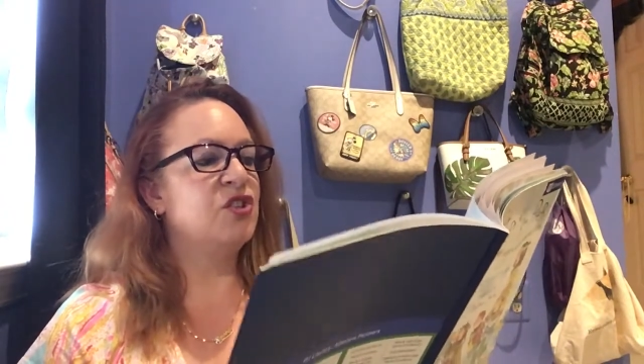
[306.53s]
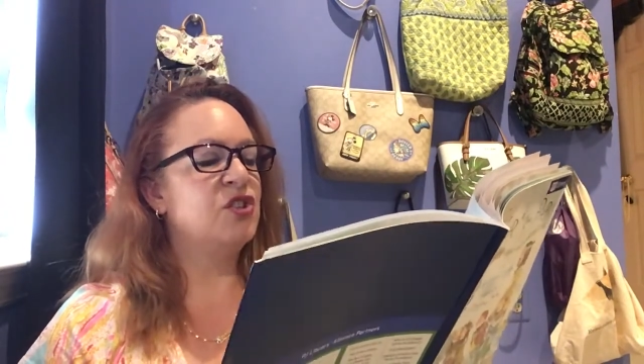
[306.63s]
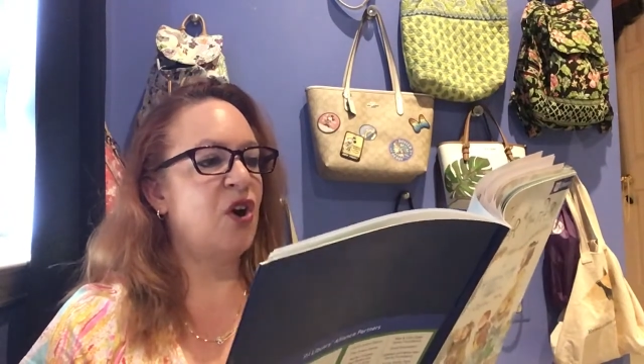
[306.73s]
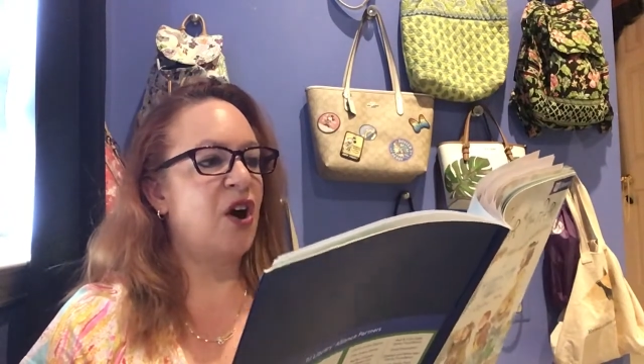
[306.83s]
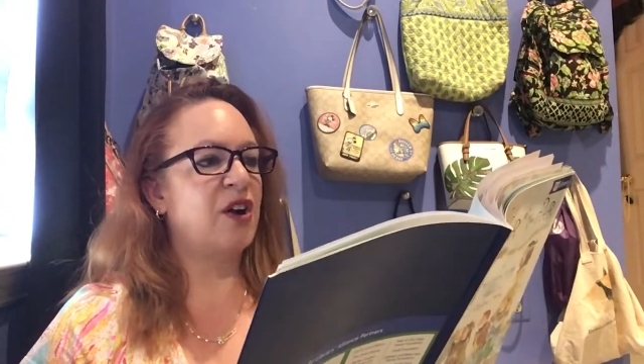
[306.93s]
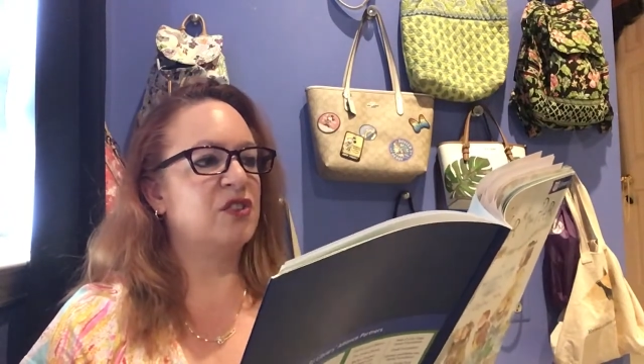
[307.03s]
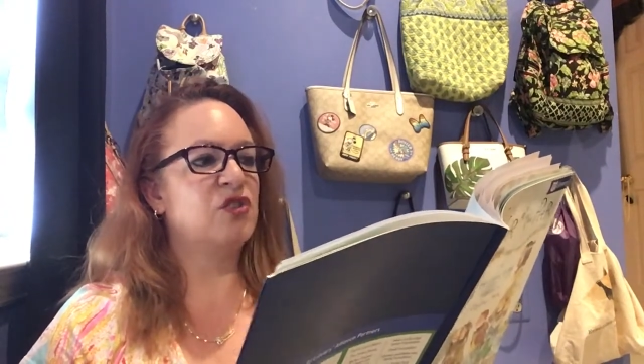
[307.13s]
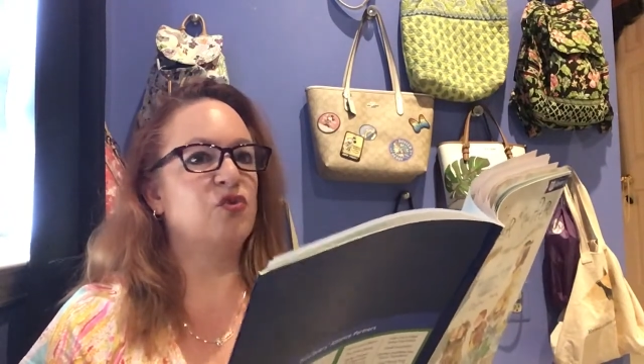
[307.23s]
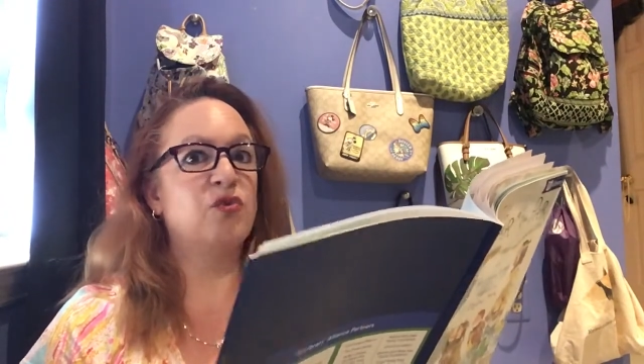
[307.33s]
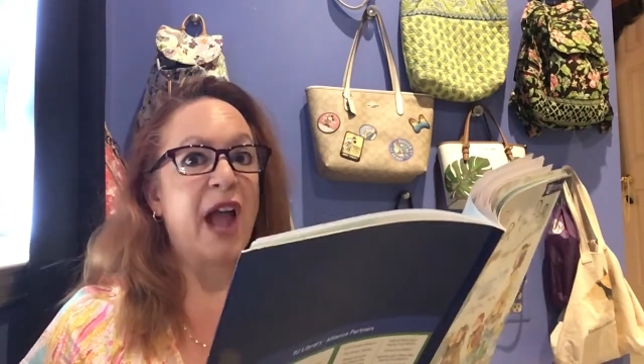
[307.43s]
dogs
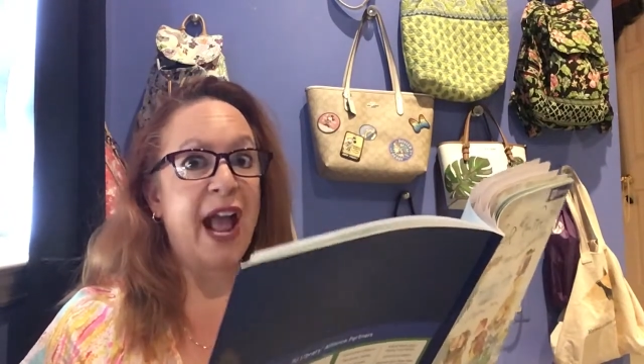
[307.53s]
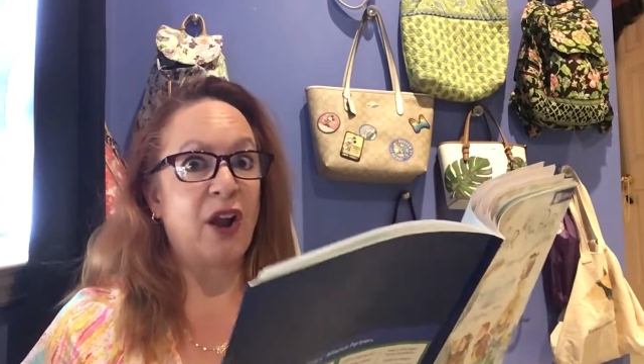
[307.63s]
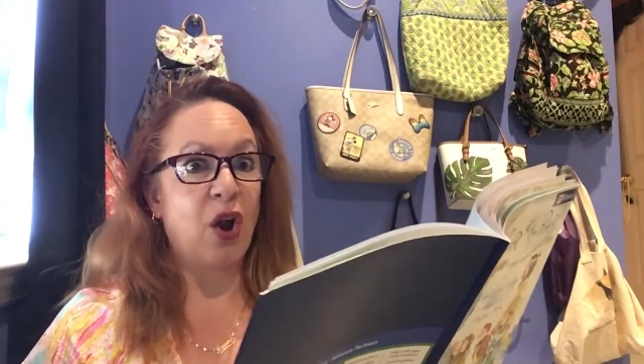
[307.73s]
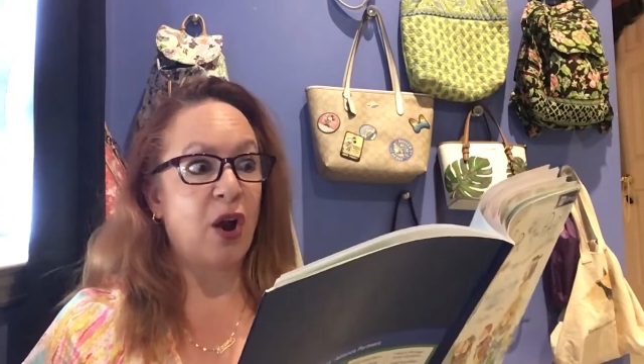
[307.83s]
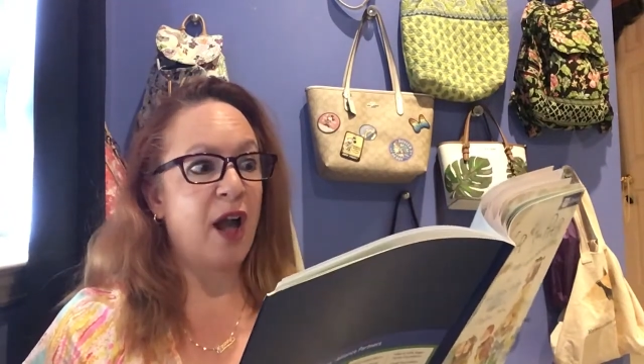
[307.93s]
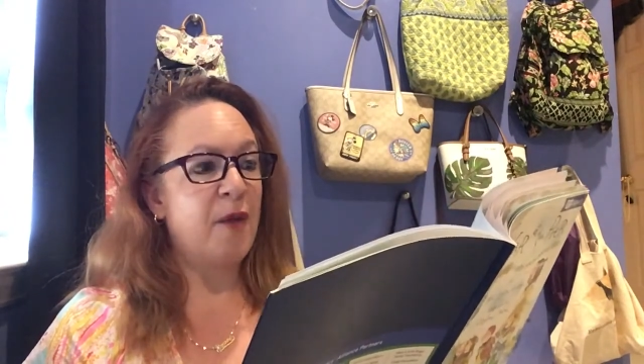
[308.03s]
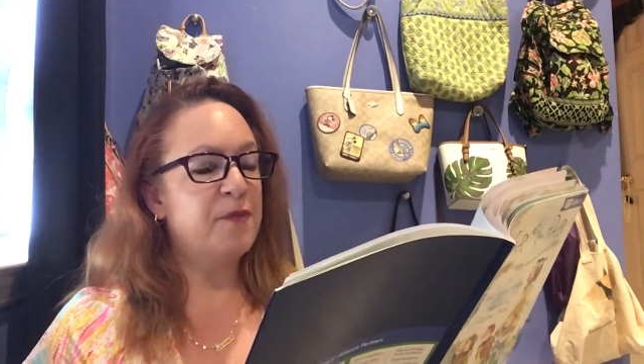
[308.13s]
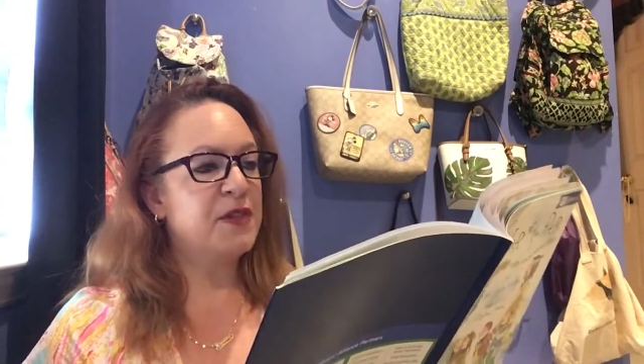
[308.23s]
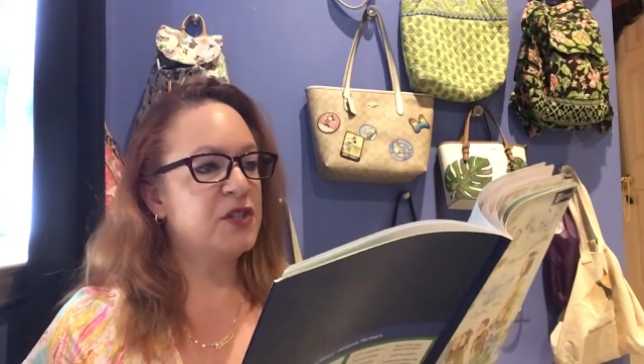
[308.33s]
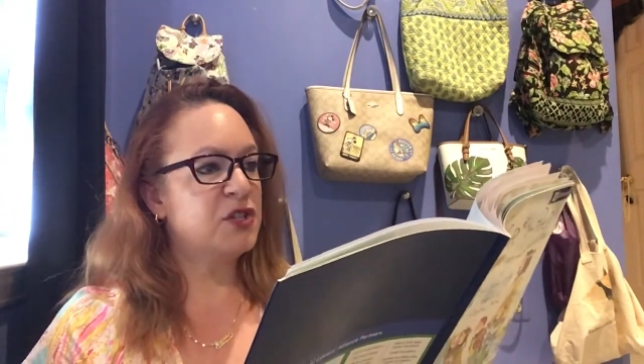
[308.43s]
drag her
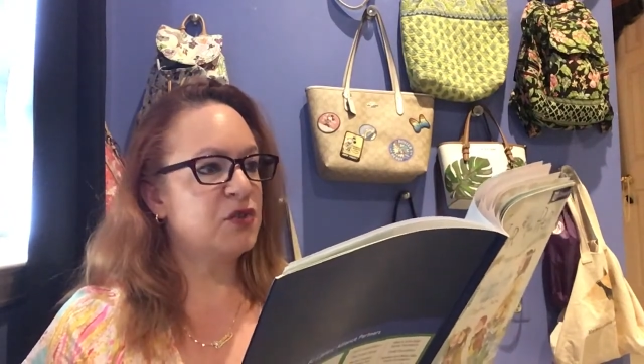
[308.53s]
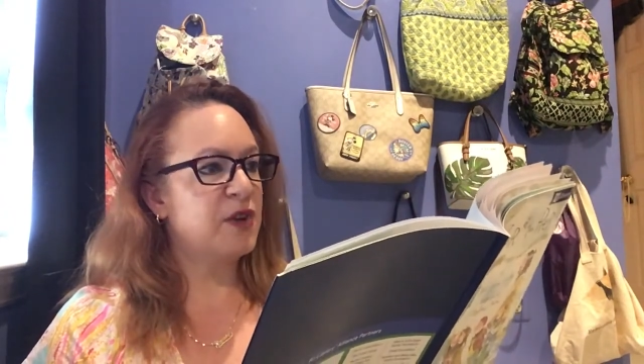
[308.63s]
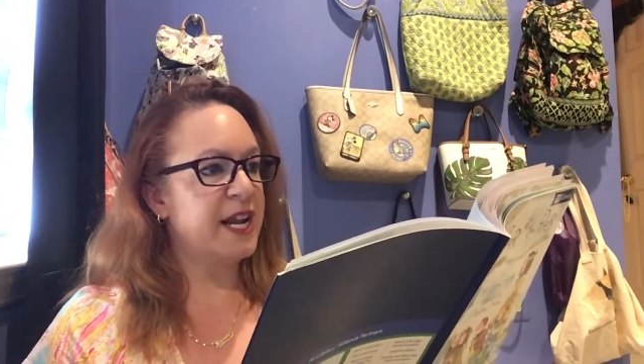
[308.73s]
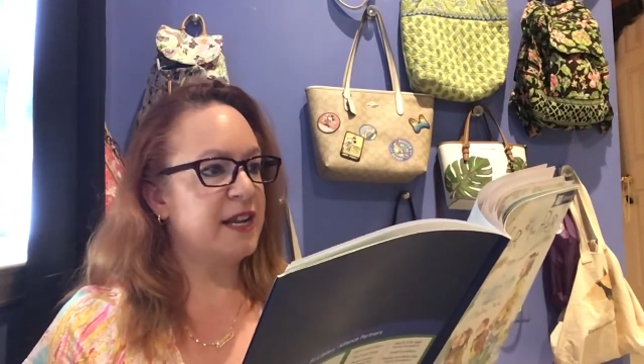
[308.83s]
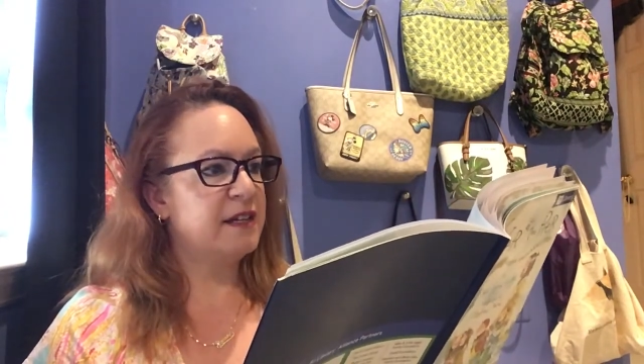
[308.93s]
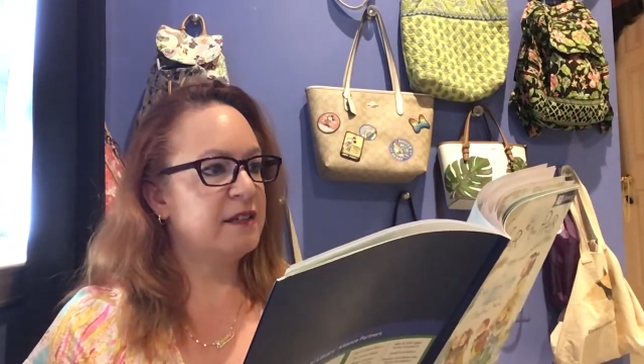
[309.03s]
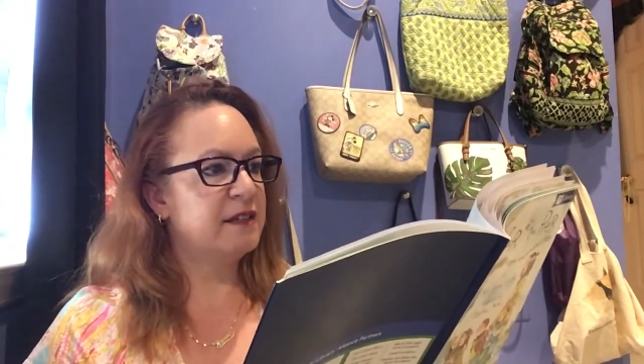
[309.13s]
up the street.